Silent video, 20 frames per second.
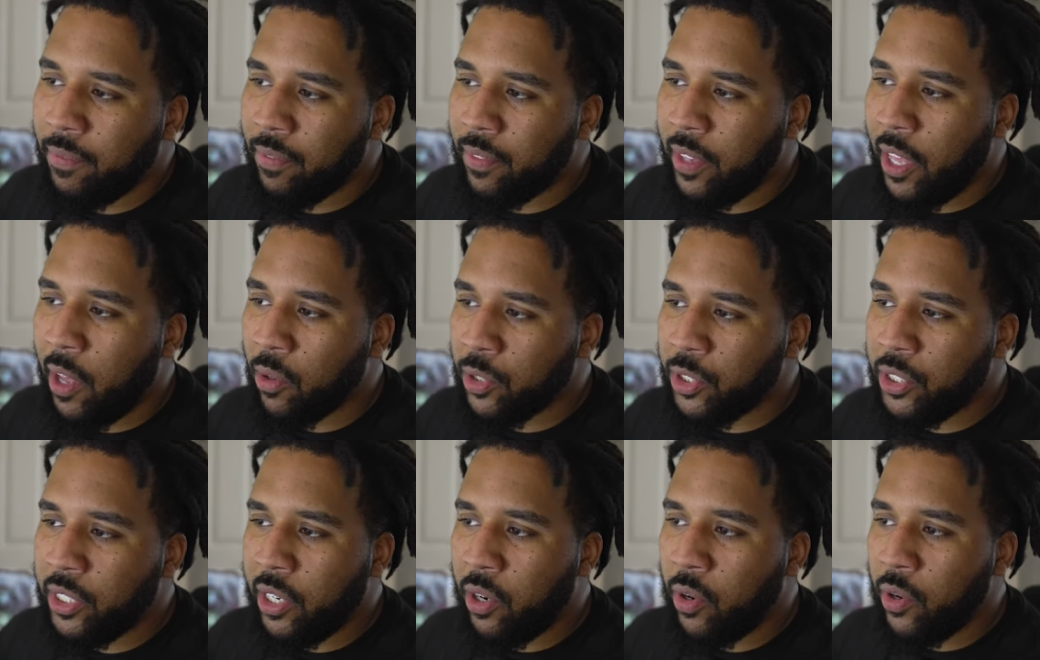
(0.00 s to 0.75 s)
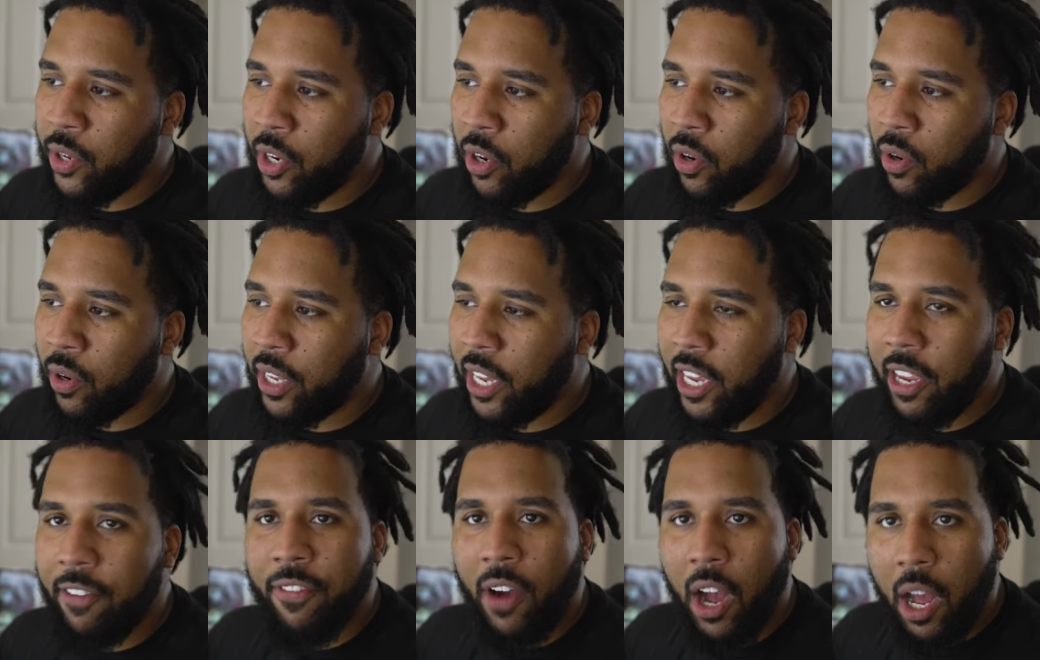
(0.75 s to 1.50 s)
they'll steal your
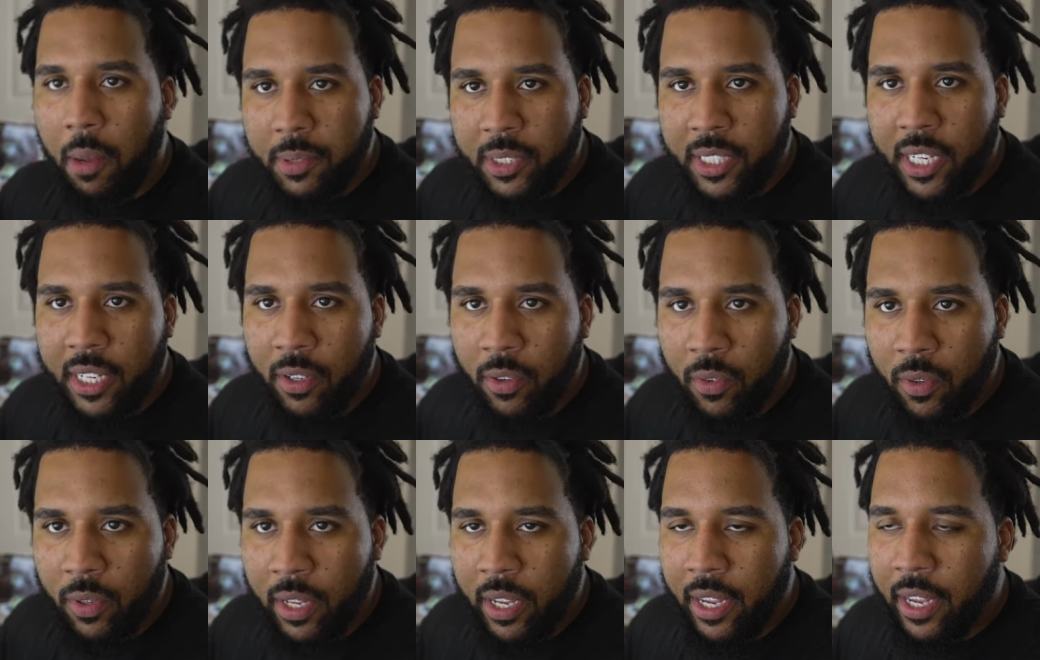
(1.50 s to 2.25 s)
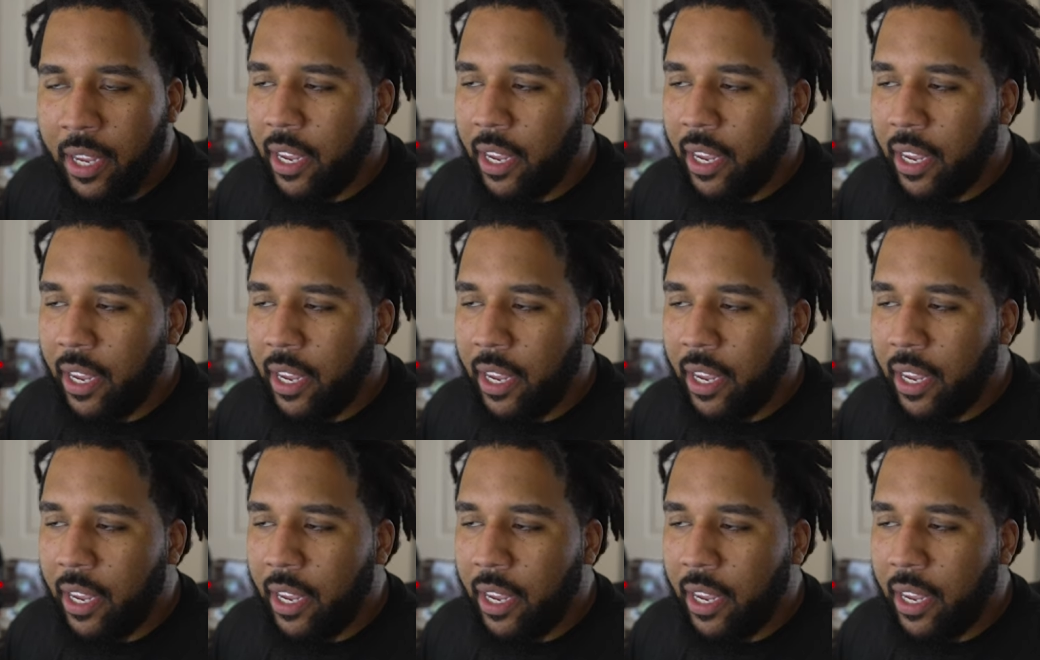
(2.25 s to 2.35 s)
key fob signal